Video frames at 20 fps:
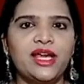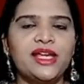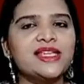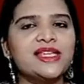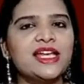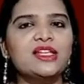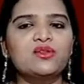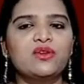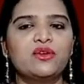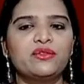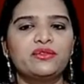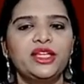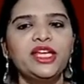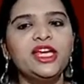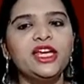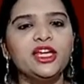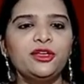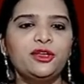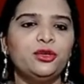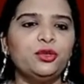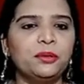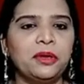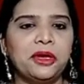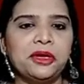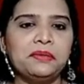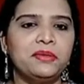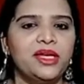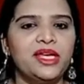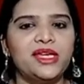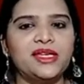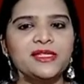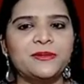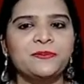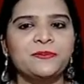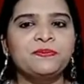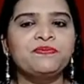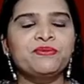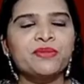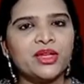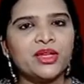sex of the human beings,
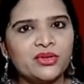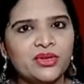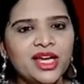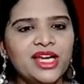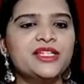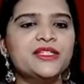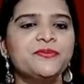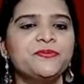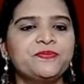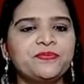right?